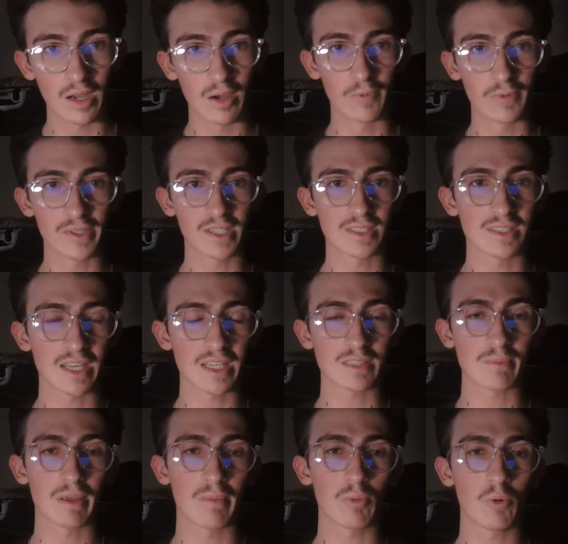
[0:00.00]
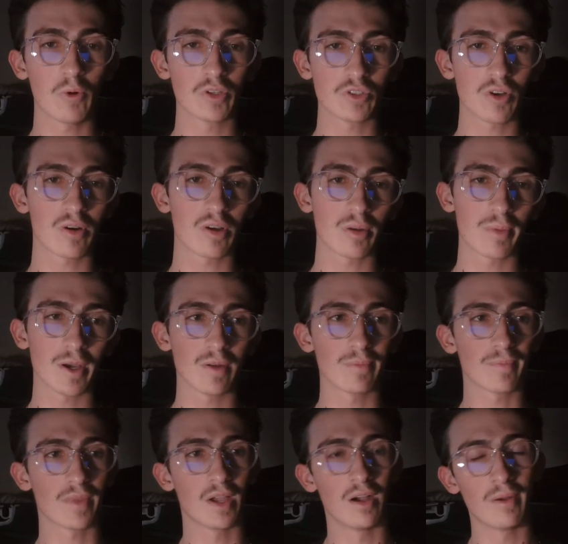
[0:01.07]
um, with his next main point talking
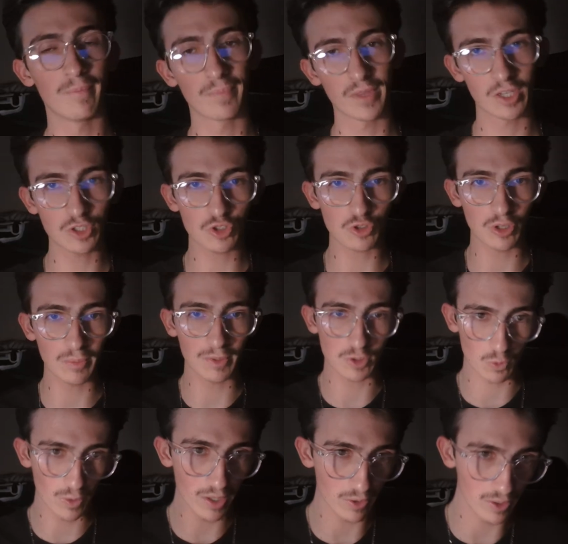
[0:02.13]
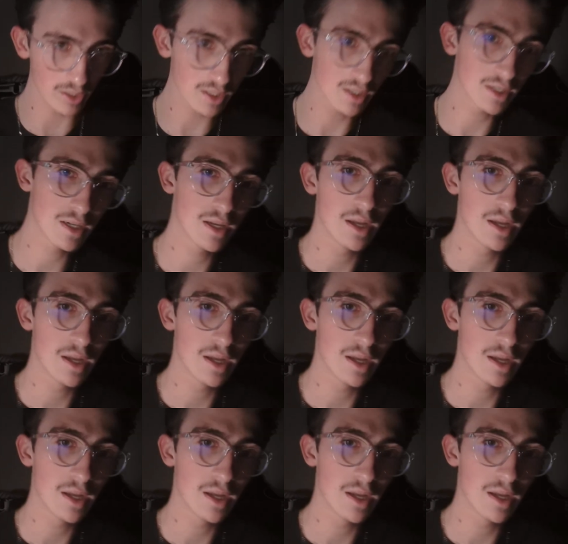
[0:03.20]
about um, extremist rhetoric.